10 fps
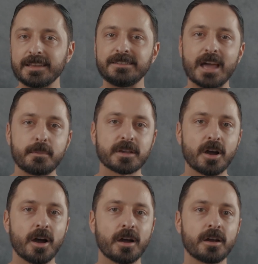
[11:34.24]
and debit
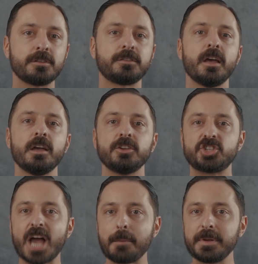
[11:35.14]
cards,
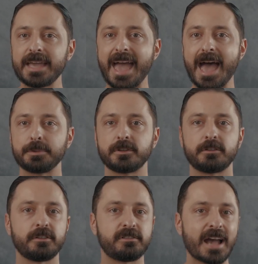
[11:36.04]
shopping apps such
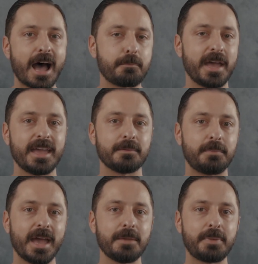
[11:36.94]
as Shop Pay and
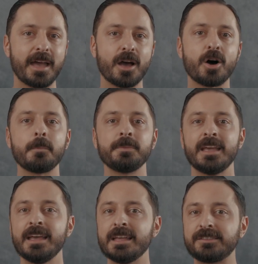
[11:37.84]
PayPal,
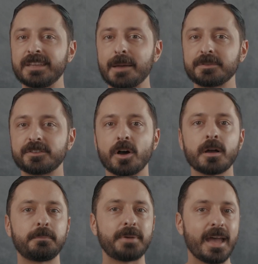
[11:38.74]

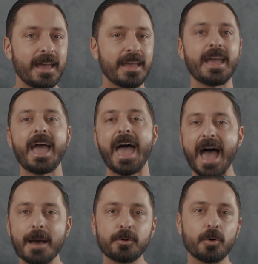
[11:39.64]
Samsung Pay,
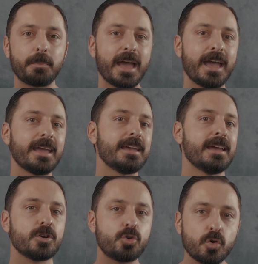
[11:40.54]
Apple
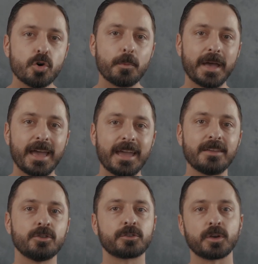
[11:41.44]
Pay, Google Pay.
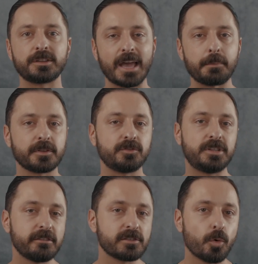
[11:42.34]
Those are examples of
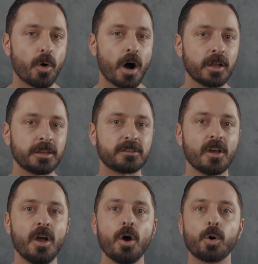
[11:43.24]
digital wallets,
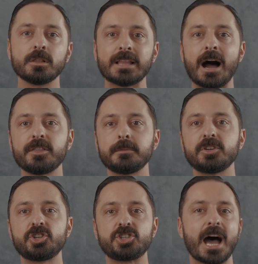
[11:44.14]
or allow them to
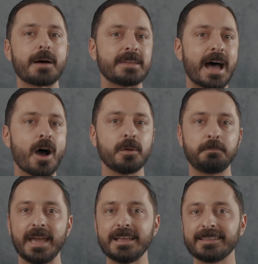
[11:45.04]
shop now and
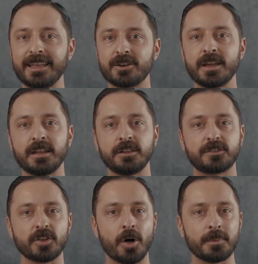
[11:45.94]
pay later in
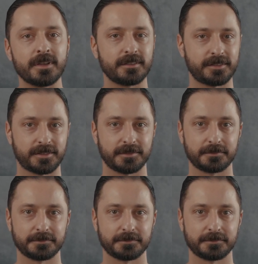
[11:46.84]
installments.